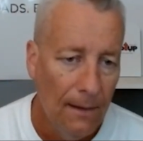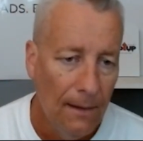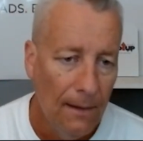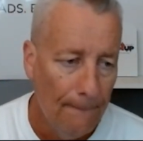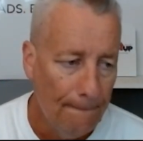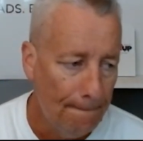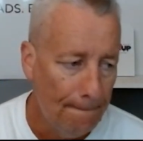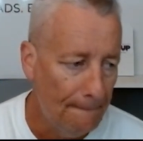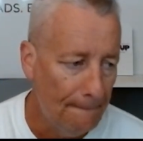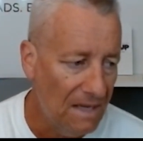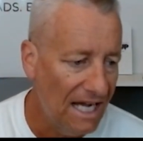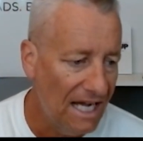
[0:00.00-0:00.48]

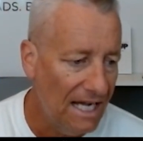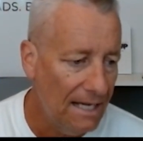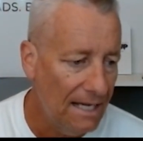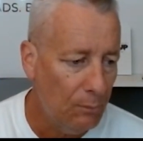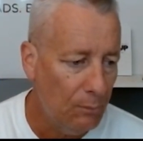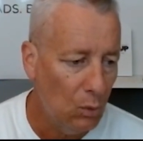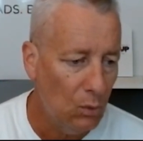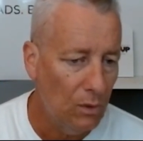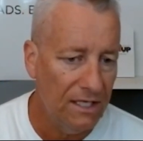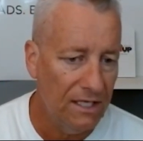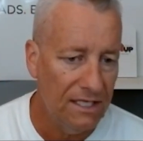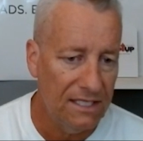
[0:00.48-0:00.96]
My
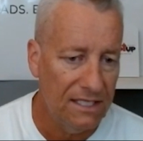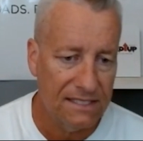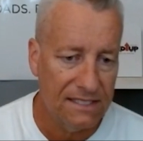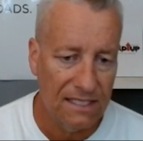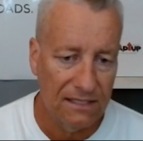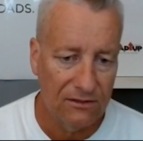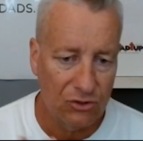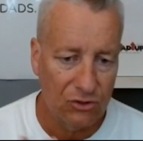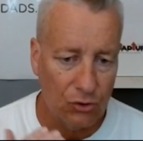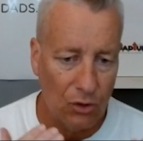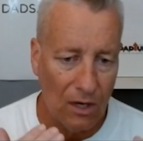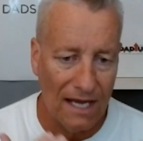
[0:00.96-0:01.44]
boys
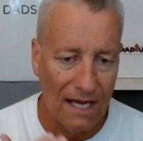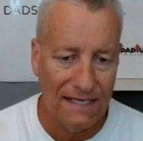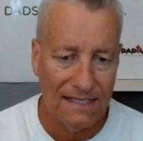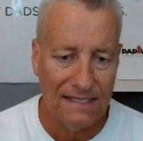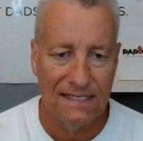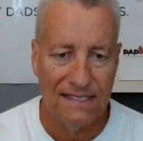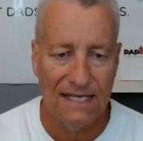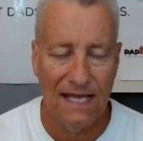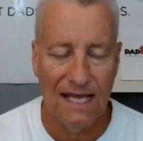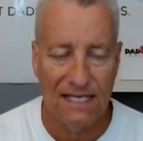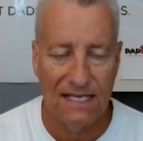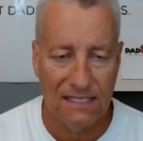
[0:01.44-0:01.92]
tried to
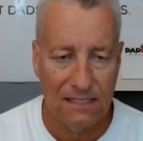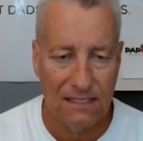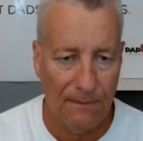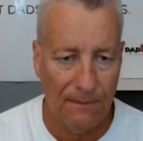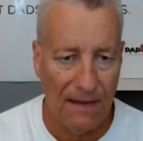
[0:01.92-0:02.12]
test the